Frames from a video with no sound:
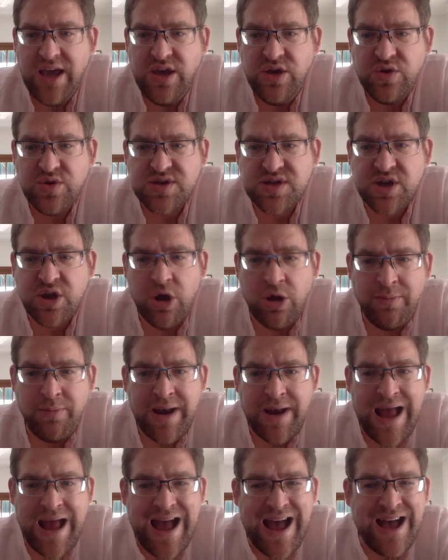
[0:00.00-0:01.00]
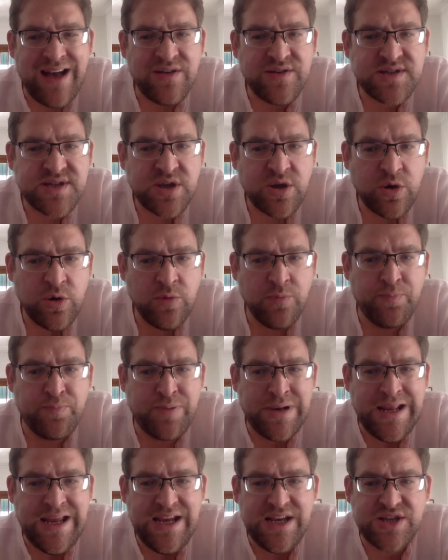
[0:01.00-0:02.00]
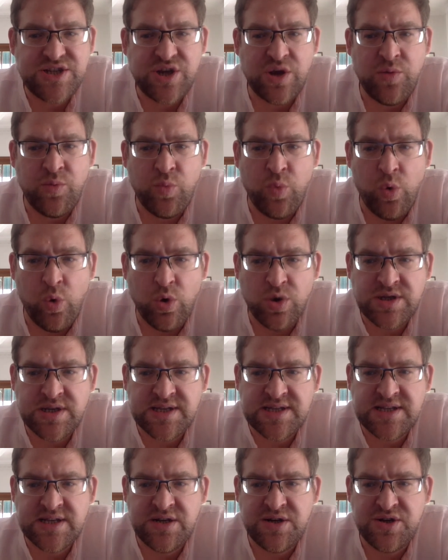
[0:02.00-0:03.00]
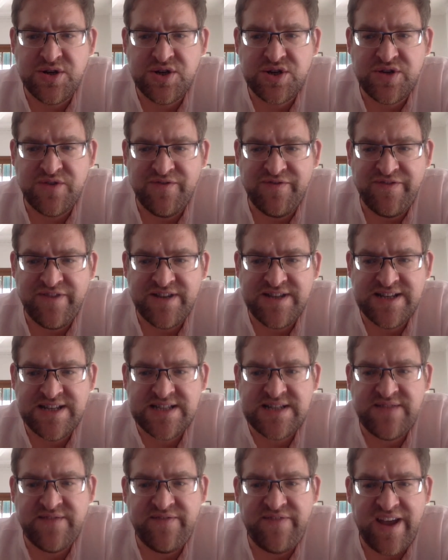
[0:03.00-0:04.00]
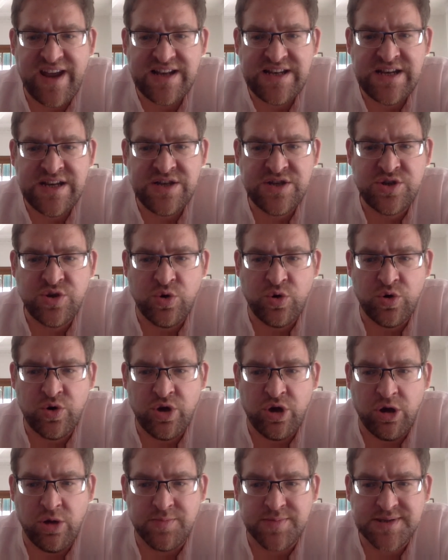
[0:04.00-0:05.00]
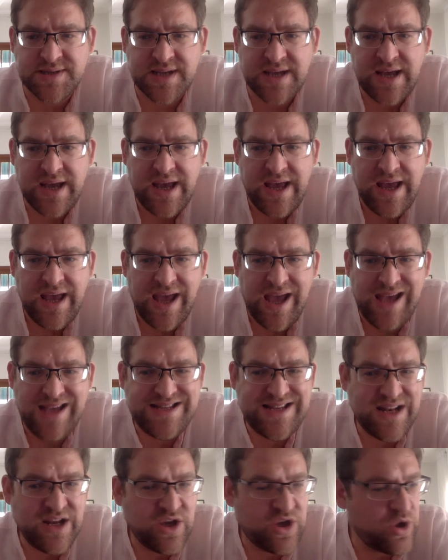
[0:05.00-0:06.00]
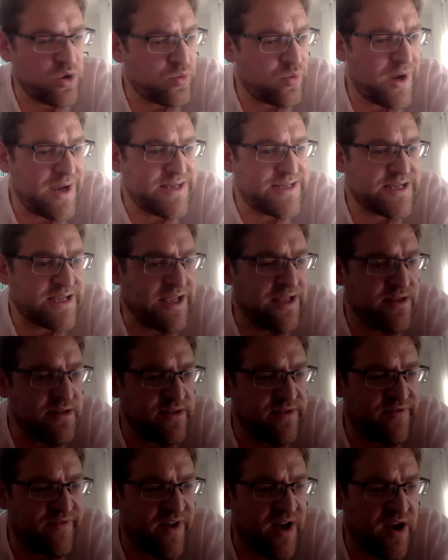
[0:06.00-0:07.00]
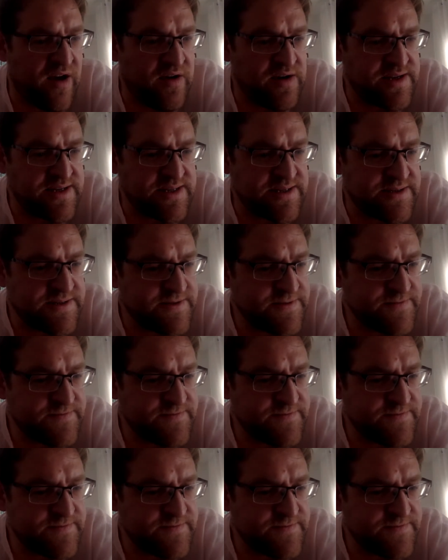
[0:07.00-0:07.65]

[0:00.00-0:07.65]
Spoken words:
use common household bleach and water solution for disinfecting doorknobs. Is it a good way to kill the virus?